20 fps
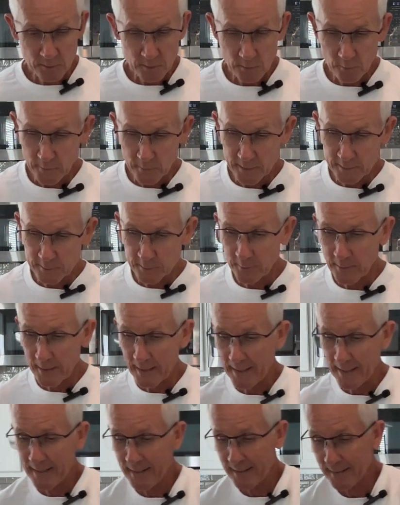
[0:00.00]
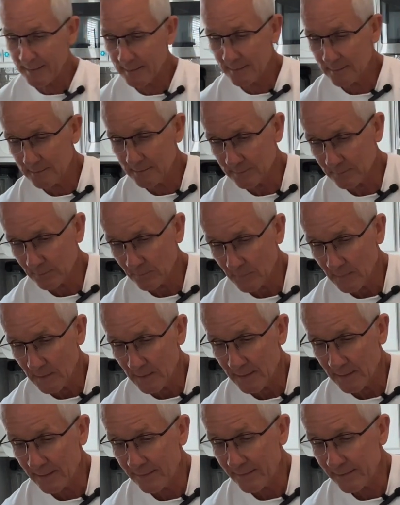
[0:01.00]
going to add,
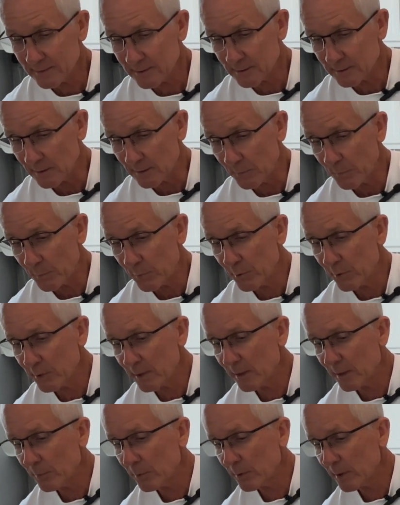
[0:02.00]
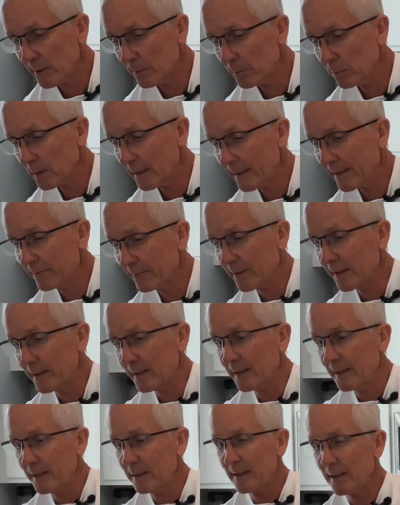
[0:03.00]
and this is a pretty plate right
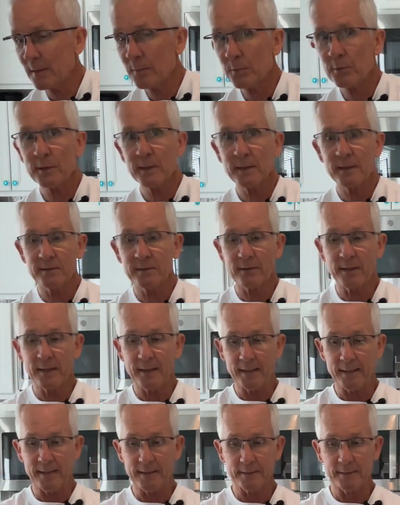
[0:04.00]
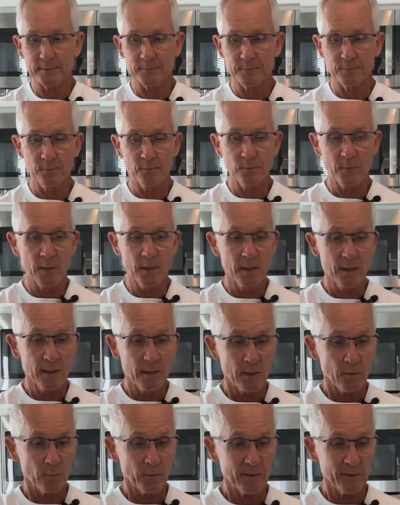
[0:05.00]
here. How pretty is that?
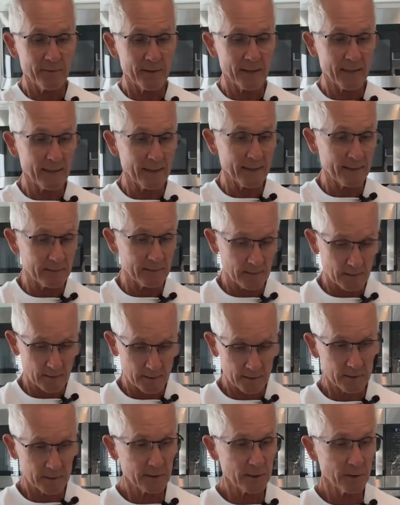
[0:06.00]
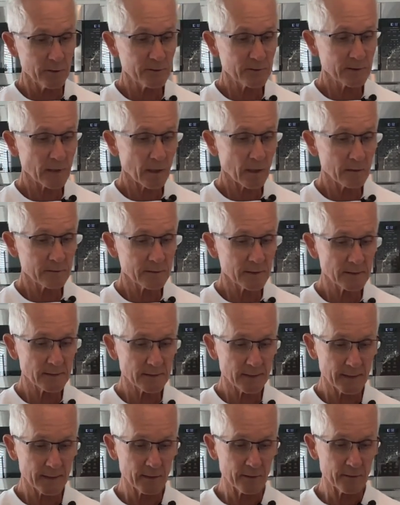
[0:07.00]
We've got 2 stalks of
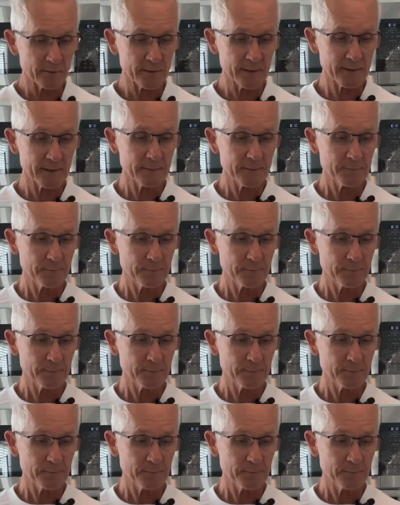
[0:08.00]
celery,